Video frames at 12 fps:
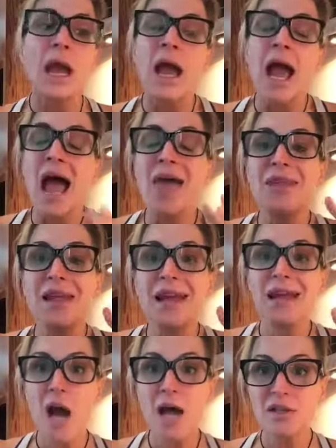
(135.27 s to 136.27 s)
And then I
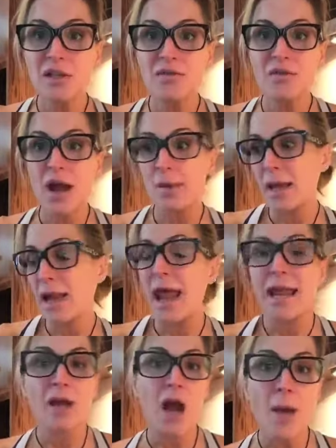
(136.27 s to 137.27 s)
got to Fryman
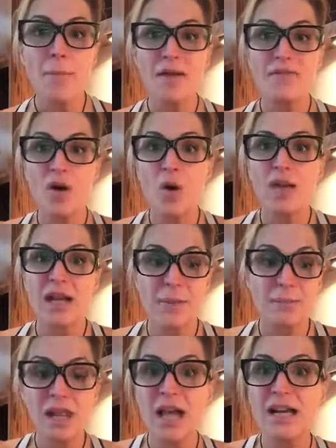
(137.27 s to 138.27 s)
and I got my phone and I
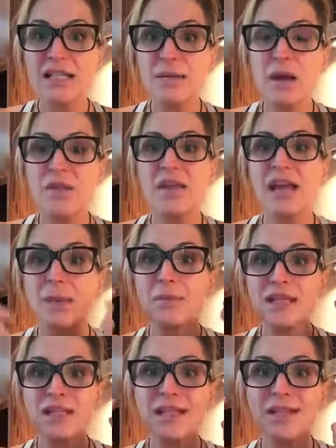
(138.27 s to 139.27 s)
plugged in my thing. I'm
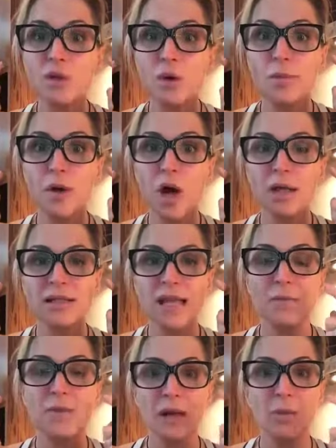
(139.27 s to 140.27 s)
listening to a book on
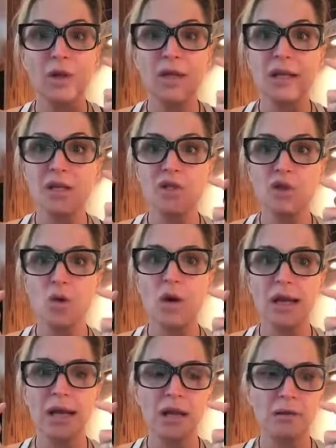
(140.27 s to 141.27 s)
tape that I'm really
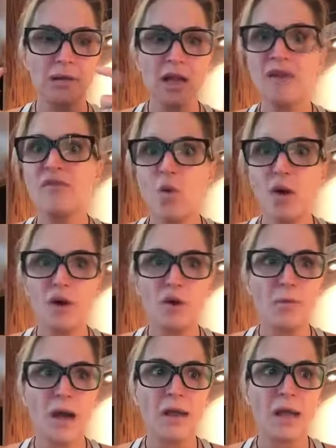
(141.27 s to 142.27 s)
enjoying, Love Warrior
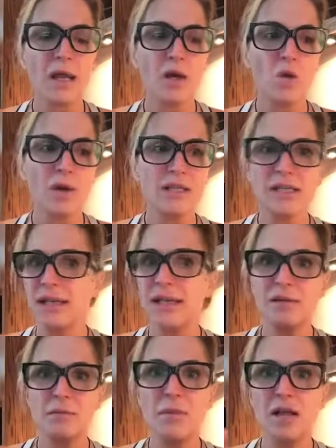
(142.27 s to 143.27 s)
by
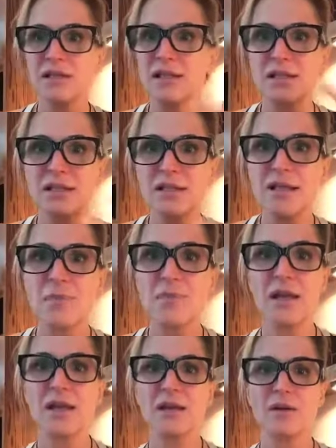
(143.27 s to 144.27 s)
Gwendolyn Melton
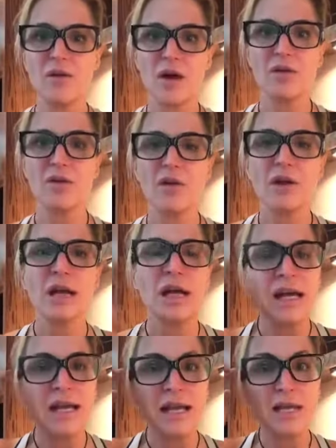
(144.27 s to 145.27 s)
something or other.
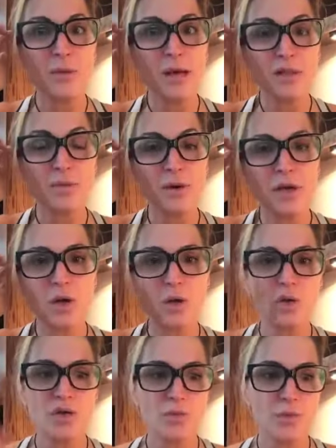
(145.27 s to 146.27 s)
Anyway, it's pretty
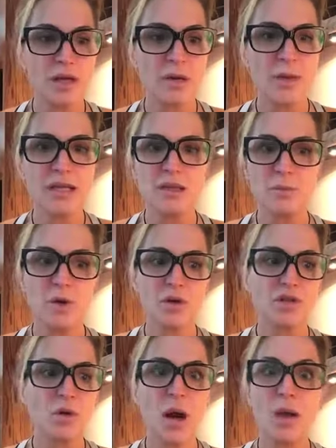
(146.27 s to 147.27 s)
cool. It's a pretty amazing
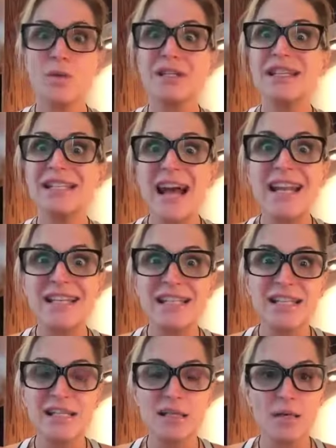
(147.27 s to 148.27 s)
book. So I was excited to
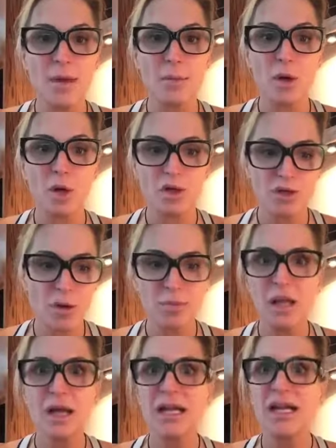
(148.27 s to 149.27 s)
listen to my book. So I
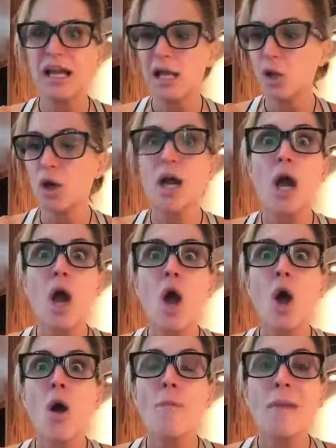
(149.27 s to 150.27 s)
plug it in. I look.
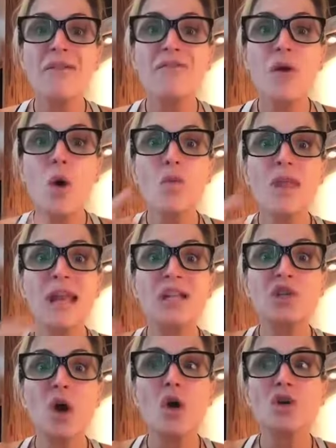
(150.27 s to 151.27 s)
My phone that I
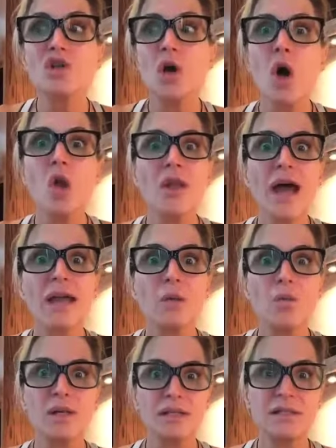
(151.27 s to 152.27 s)
charged all
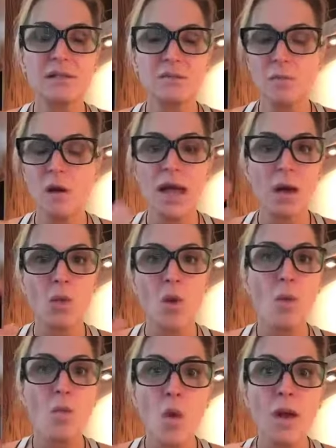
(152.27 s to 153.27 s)
night was at
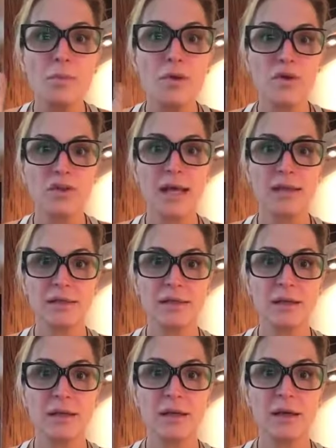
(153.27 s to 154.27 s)
1%. And
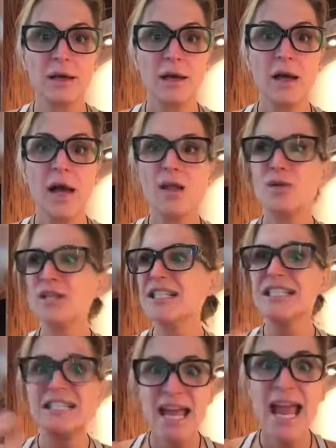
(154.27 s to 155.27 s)
I was
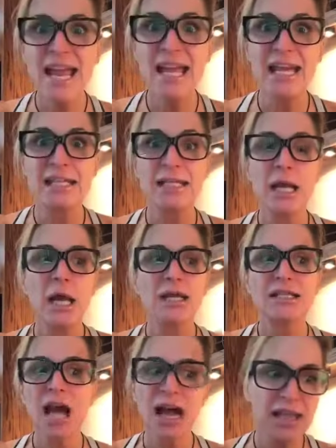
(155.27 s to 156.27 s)
like, dang it,
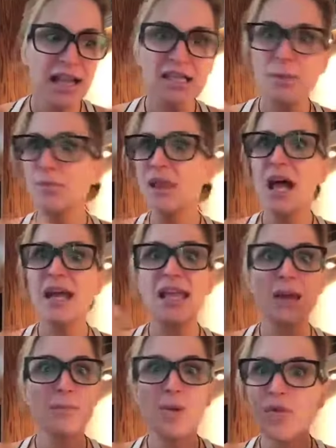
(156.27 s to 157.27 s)
because I like to plug
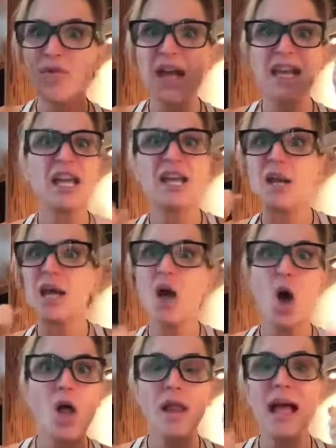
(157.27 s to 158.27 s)
in, put that in, and
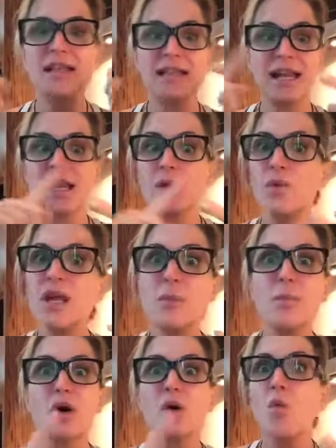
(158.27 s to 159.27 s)
haul ass, and I get to read a
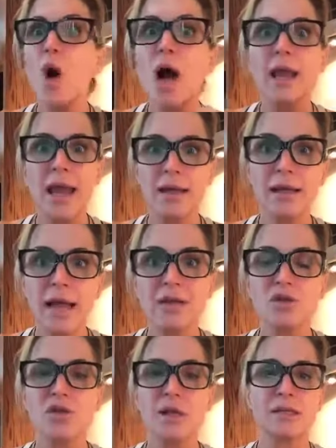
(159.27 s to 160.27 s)
book, walk, and
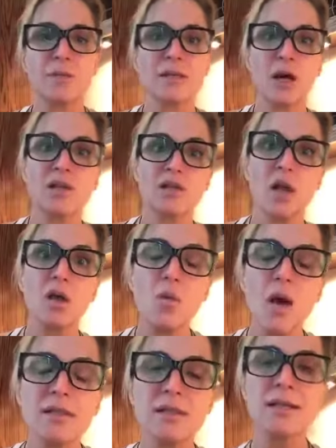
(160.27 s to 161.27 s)
exercise my dogs all at
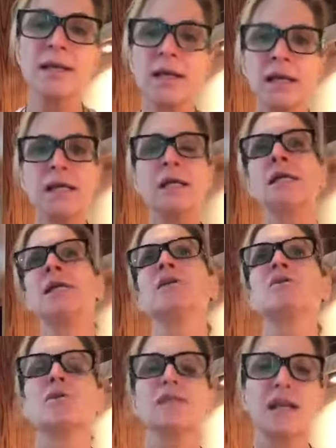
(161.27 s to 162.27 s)
once.
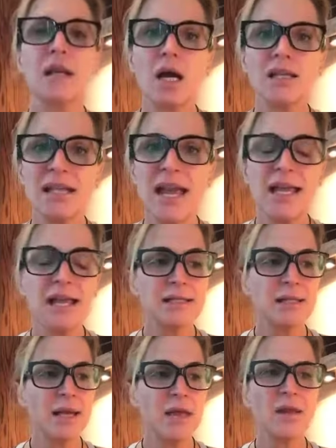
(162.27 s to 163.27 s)
So I was like, dang
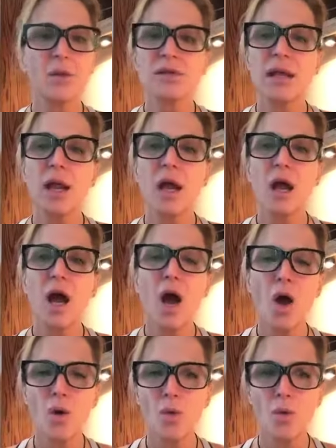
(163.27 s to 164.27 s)
it. And then I was like,
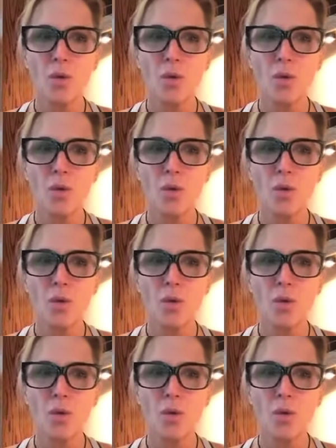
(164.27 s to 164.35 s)
oh,